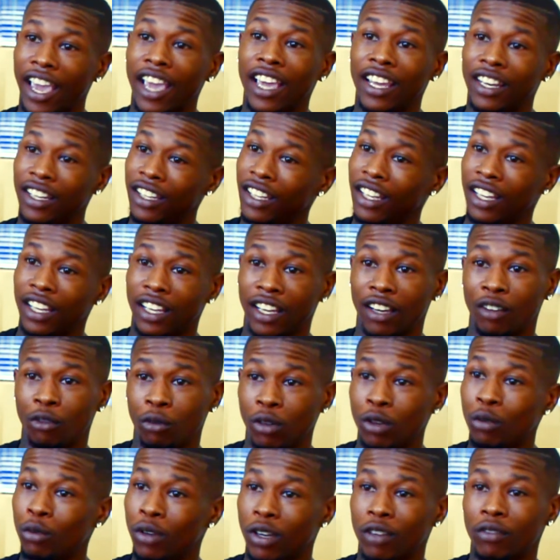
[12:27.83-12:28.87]
And then
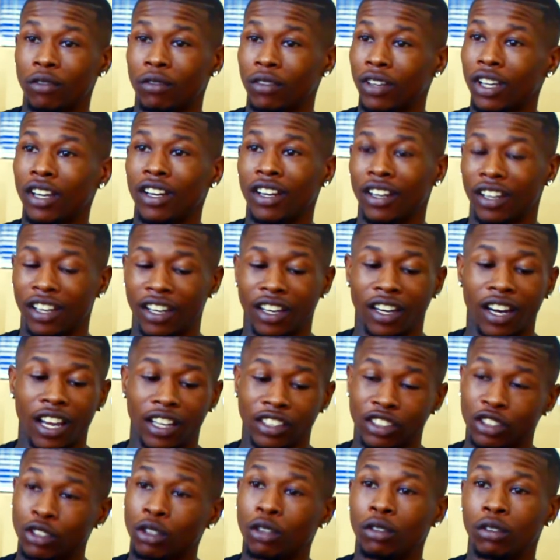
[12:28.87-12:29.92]
we went from there, and I
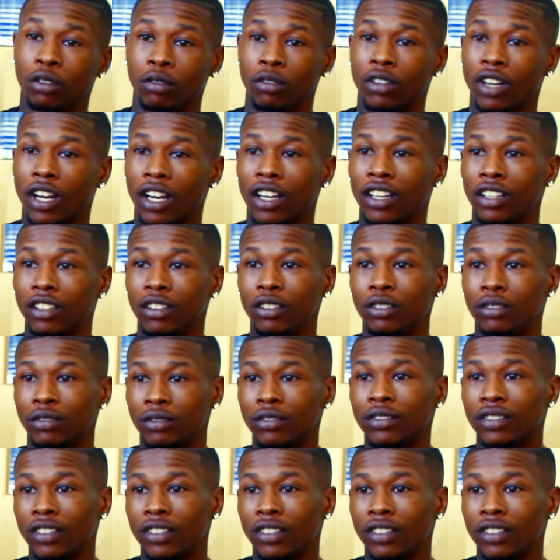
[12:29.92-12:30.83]
showed him what I could do.